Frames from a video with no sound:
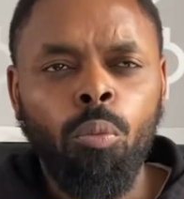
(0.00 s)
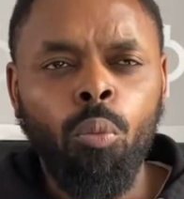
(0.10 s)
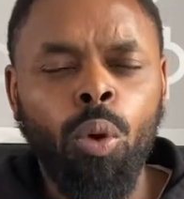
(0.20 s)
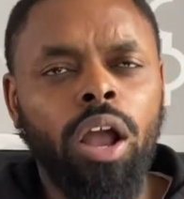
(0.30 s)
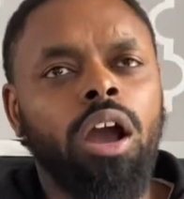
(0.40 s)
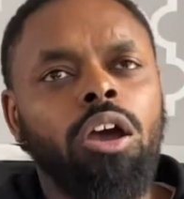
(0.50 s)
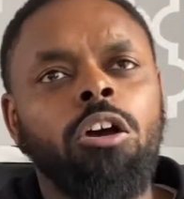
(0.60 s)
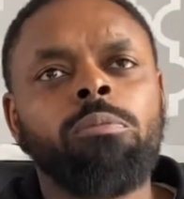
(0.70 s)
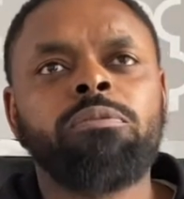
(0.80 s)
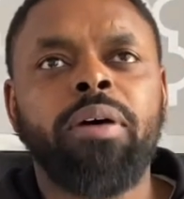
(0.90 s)
When God
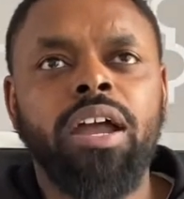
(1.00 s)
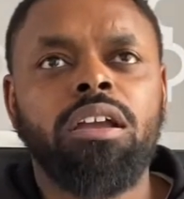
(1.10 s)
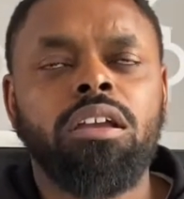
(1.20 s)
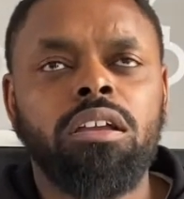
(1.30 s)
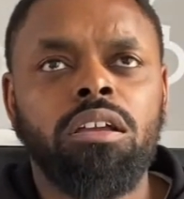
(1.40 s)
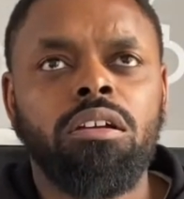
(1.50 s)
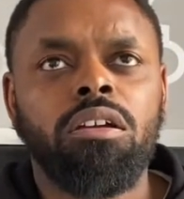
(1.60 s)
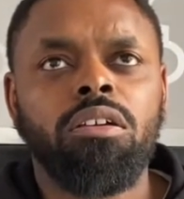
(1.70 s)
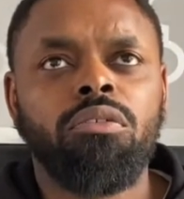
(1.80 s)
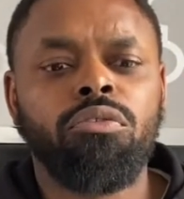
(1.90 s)
comes back
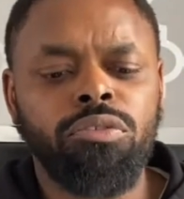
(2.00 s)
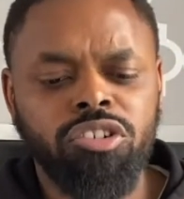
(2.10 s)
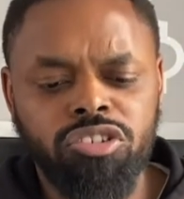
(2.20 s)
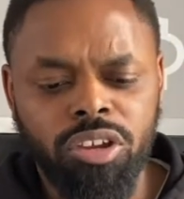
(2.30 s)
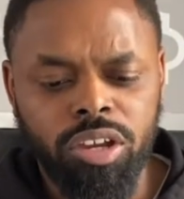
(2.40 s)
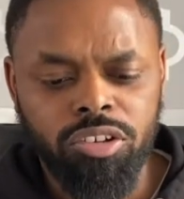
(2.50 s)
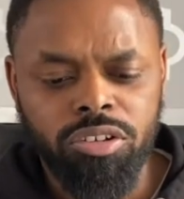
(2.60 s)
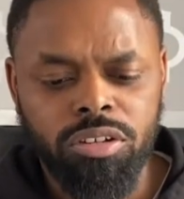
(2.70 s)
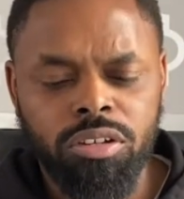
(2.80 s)
for his church,